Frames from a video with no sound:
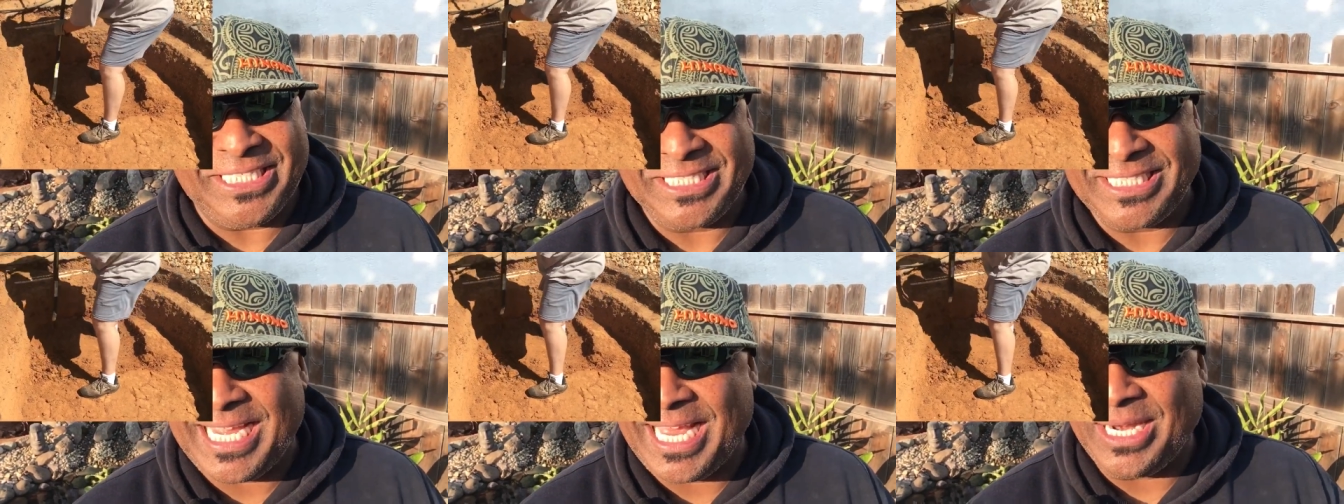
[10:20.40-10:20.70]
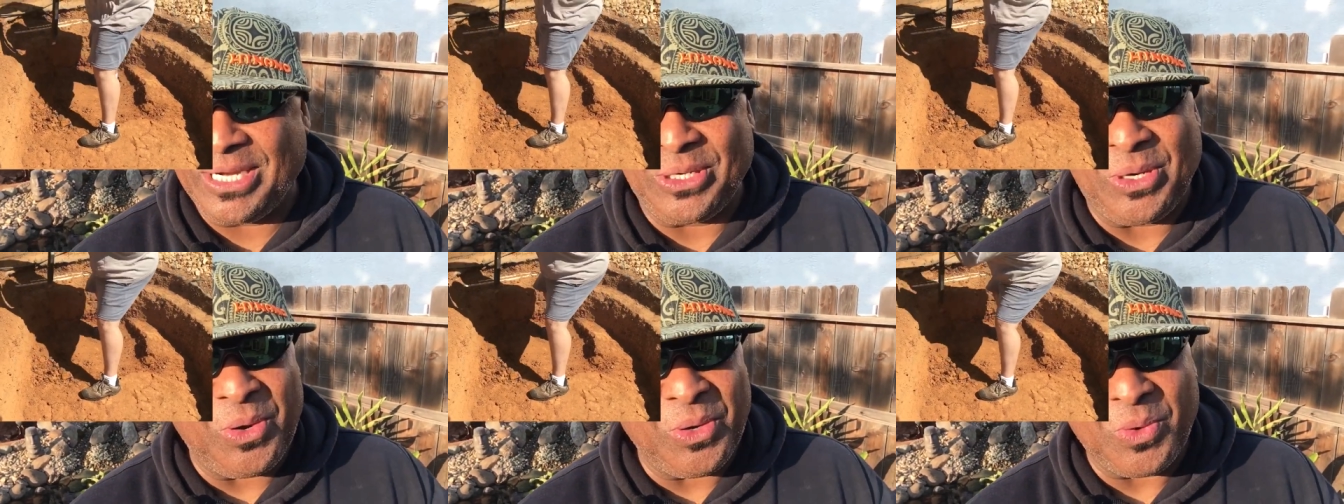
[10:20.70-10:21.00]
just
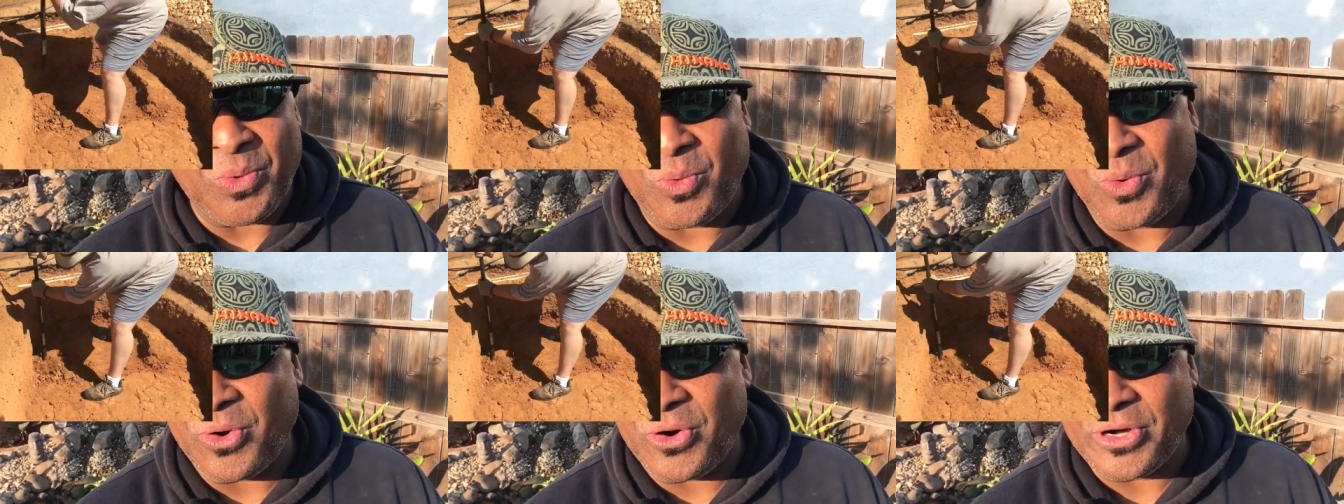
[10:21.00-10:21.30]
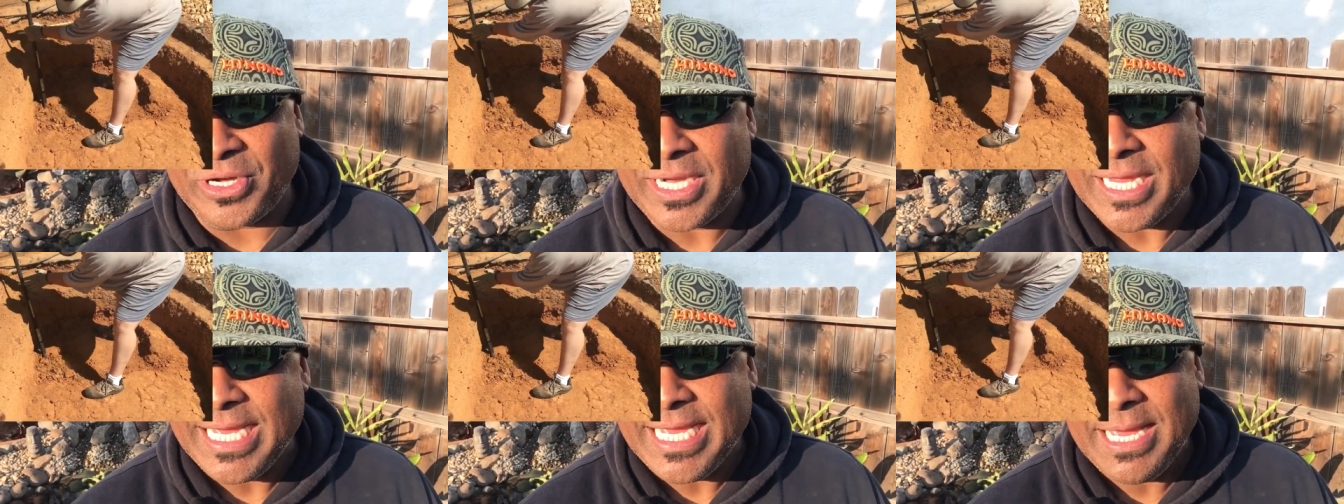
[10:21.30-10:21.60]
kind of go to
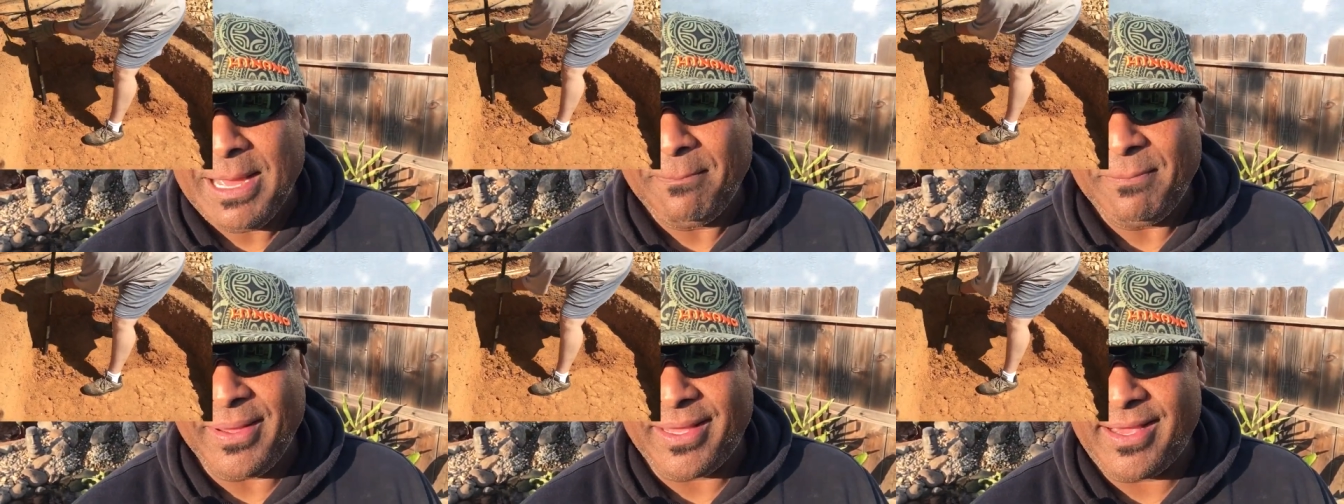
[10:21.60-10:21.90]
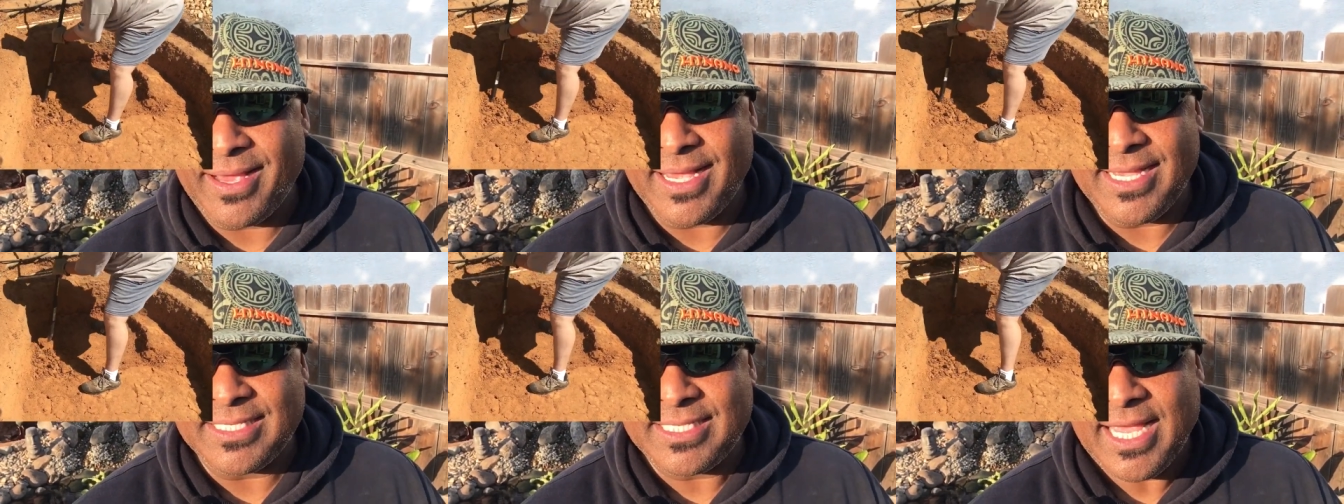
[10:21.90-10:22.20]
work
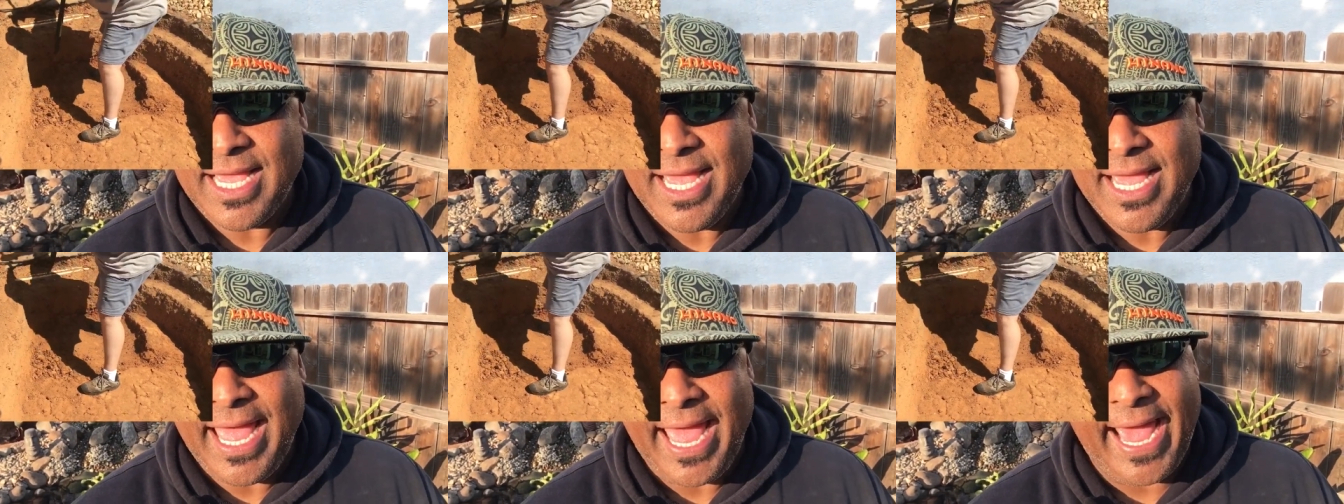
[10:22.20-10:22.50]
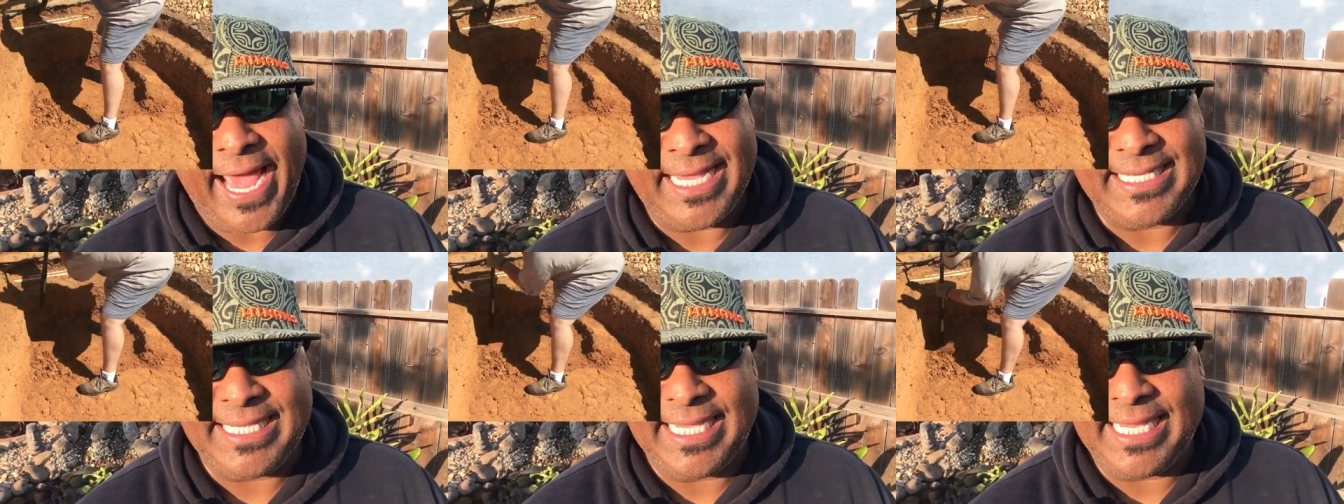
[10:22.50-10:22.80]
because
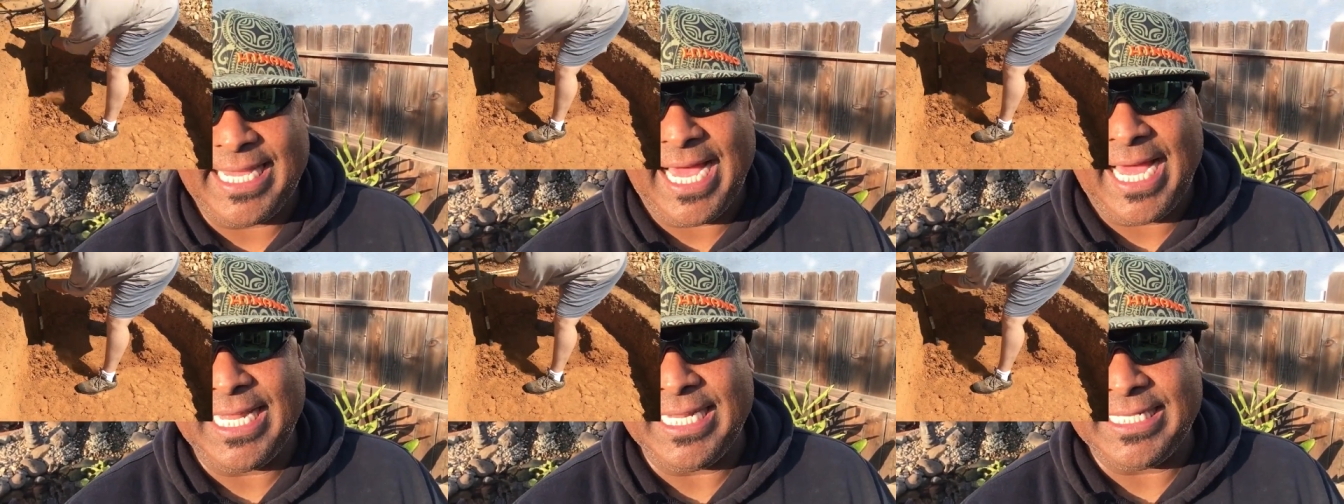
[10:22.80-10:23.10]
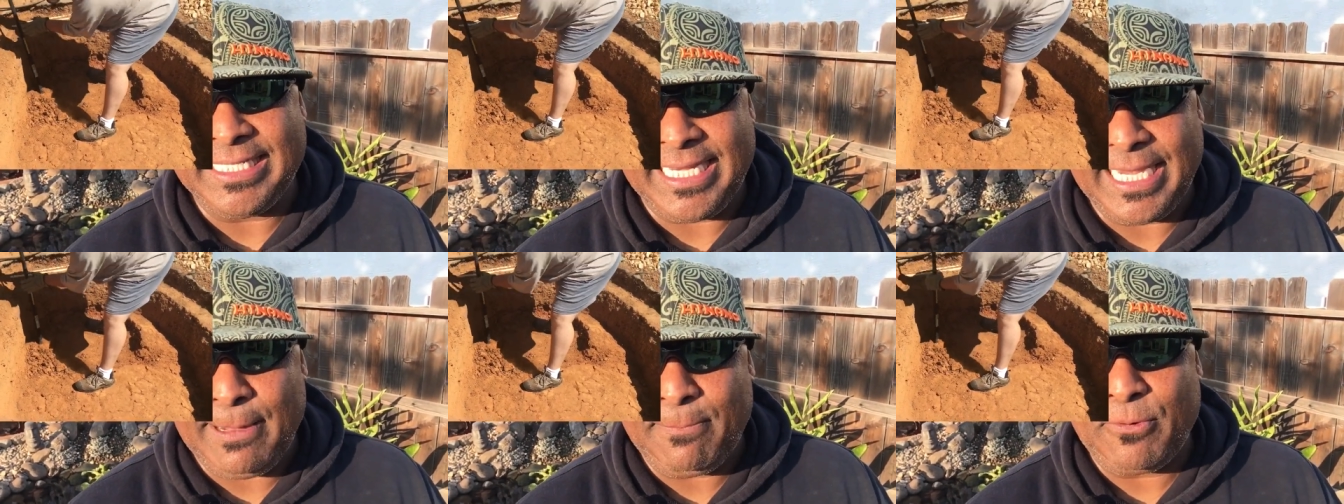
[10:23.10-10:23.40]
as it
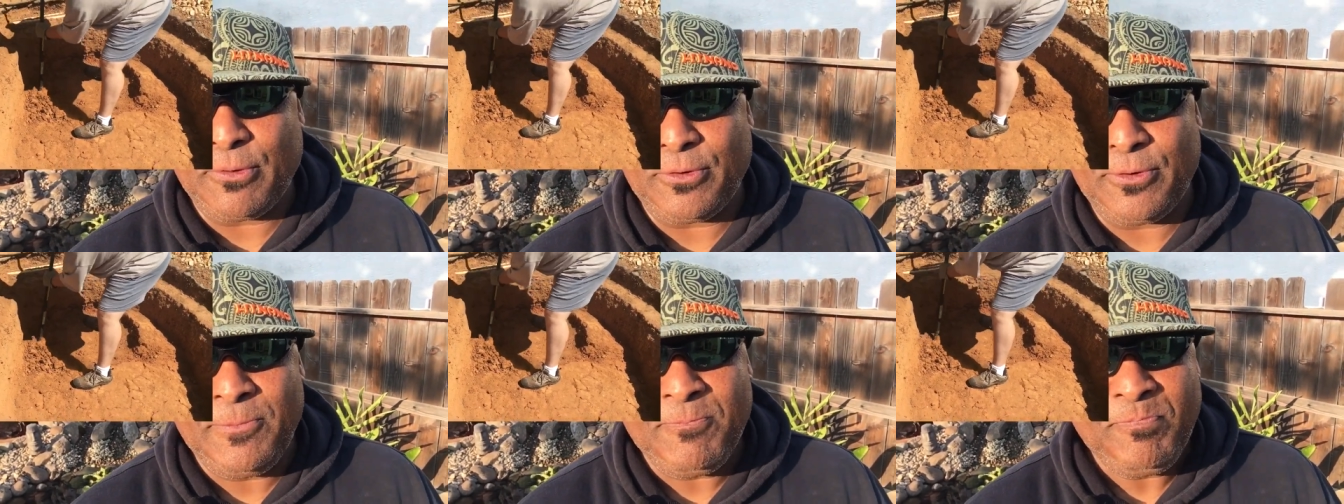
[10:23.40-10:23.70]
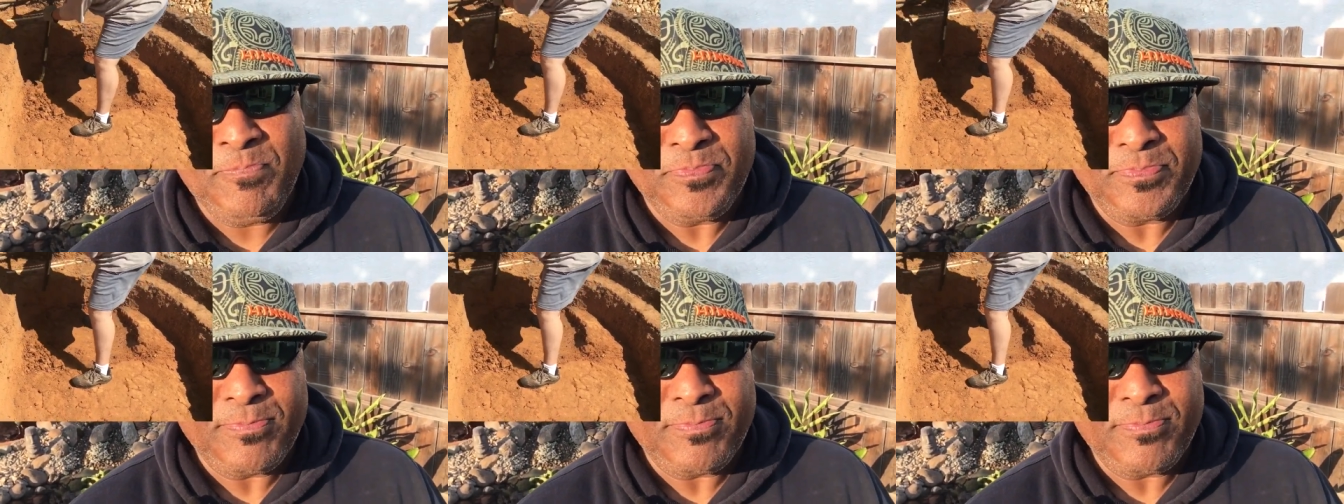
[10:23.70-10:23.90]
got deeper,